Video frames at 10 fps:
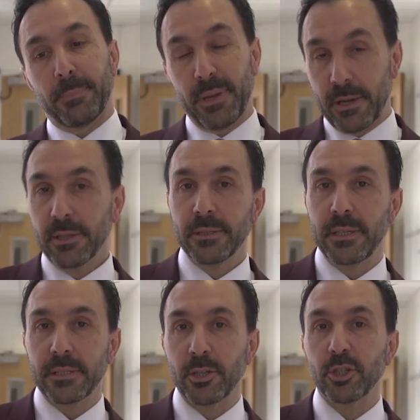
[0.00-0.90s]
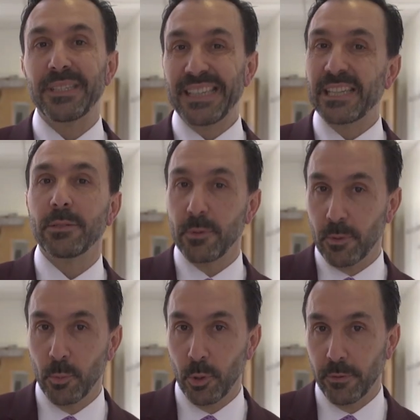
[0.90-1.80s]
But because these stitches need to be
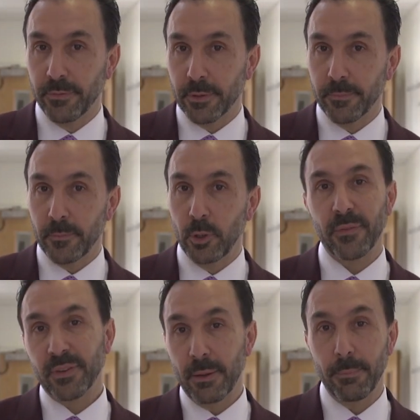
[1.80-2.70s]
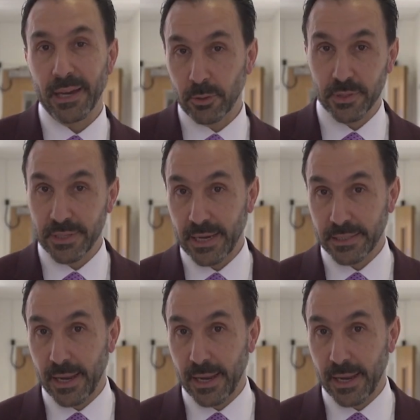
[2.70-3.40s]
removed, you have to come back to us the next